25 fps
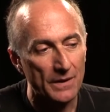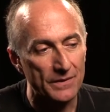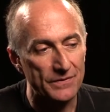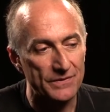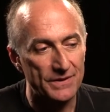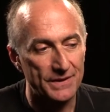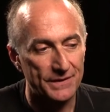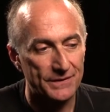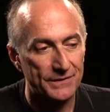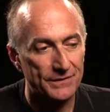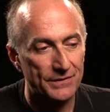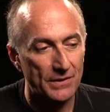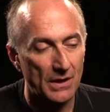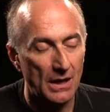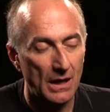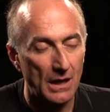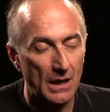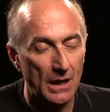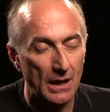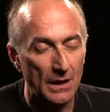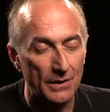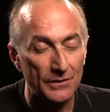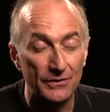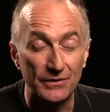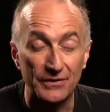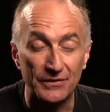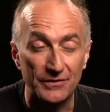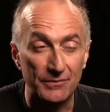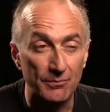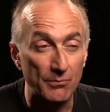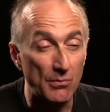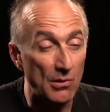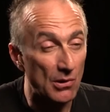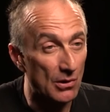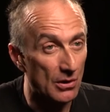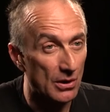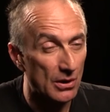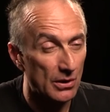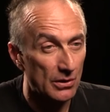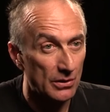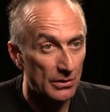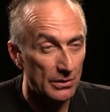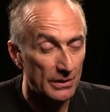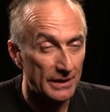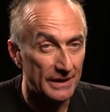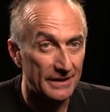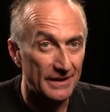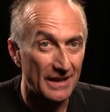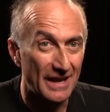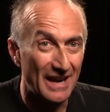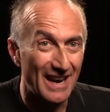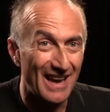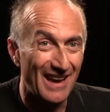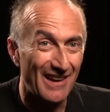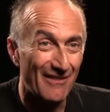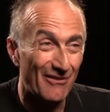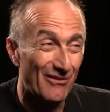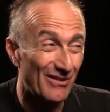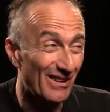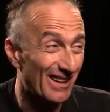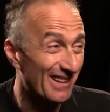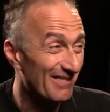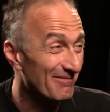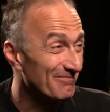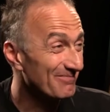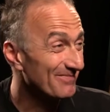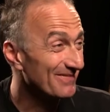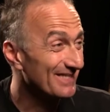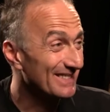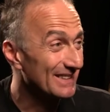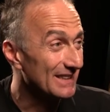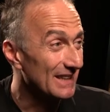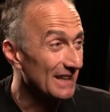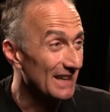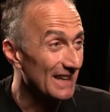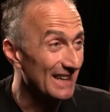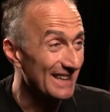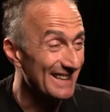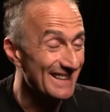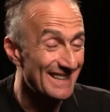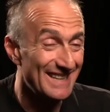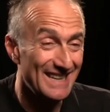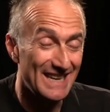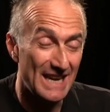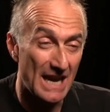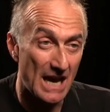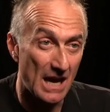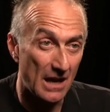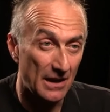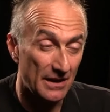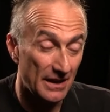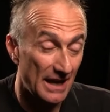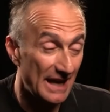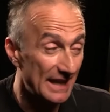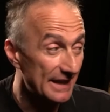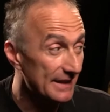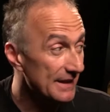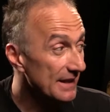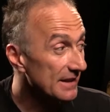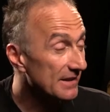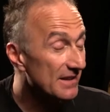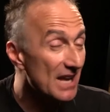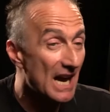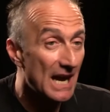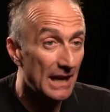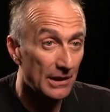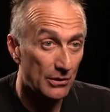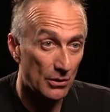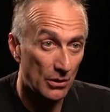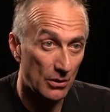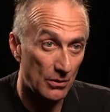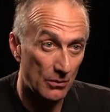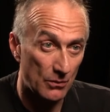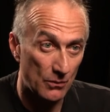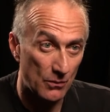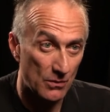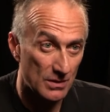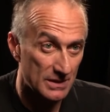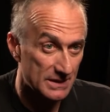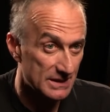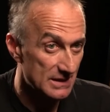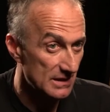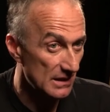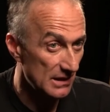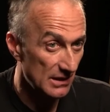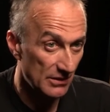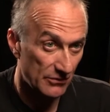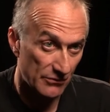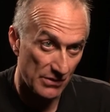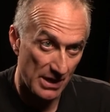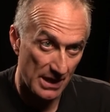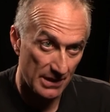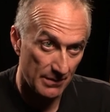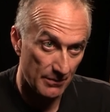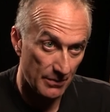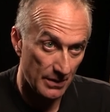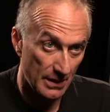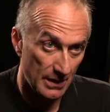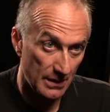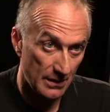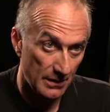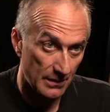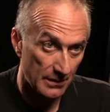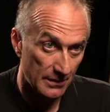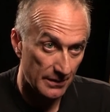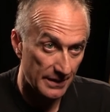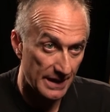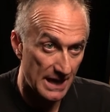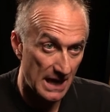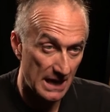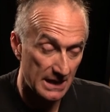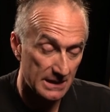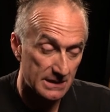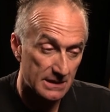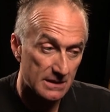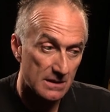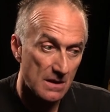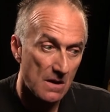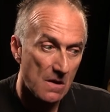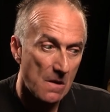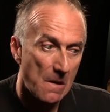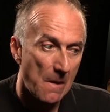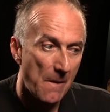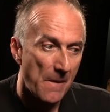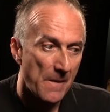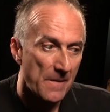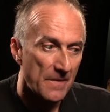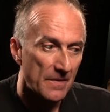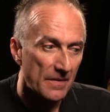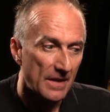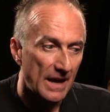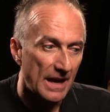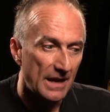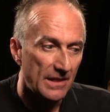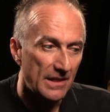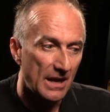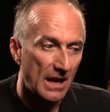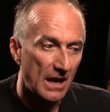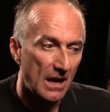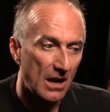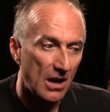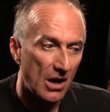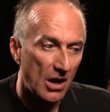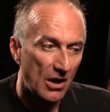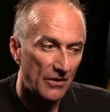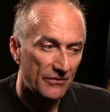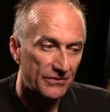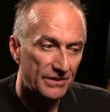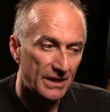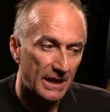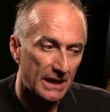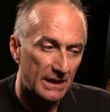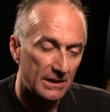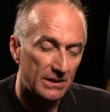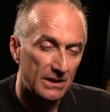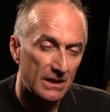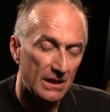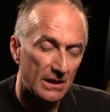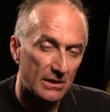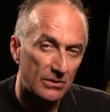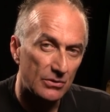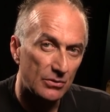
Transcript: this uh, this book, and then I feel the idea and the title was incredibly nice and I love the idea